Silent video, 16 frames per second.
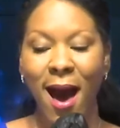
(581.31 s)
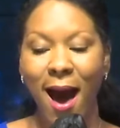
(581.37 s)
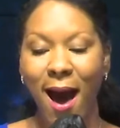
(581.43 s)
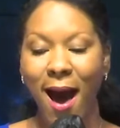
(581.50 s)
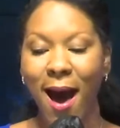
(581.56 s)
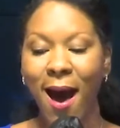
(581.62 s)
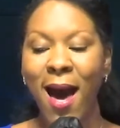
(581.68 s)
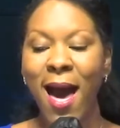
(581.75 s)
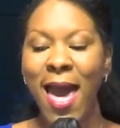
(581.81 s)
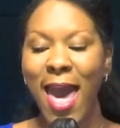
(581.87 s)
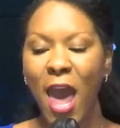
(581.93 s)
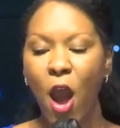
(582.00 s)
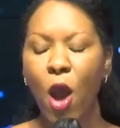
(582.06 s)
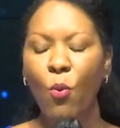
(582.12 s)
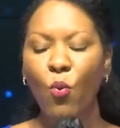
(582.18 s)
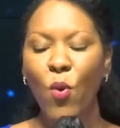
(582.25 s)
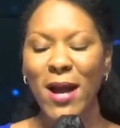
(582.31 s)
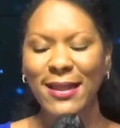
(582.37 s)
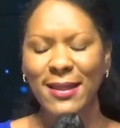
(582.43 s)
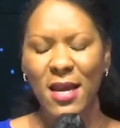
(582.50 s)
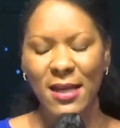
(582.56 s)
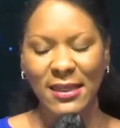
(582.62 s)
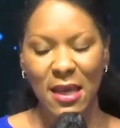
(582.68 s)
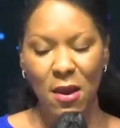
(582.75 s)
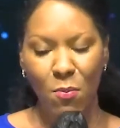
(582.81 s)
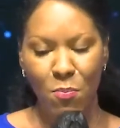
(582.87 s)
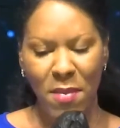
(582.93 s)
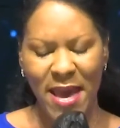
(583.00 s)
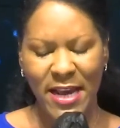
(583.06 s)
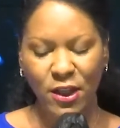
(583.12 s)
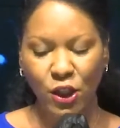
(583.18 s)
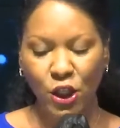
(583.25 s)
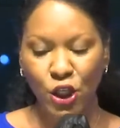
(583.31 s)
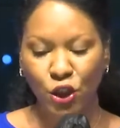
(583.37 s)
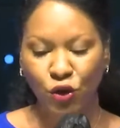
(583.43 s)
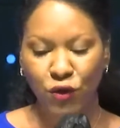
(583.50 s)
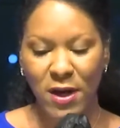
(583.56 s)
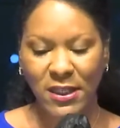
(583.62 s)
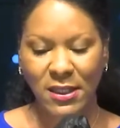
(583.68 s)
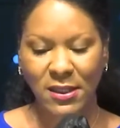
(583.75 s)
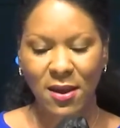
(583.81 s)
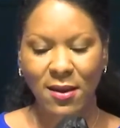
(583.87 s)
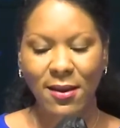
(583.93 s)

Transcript: And what does it mean to trust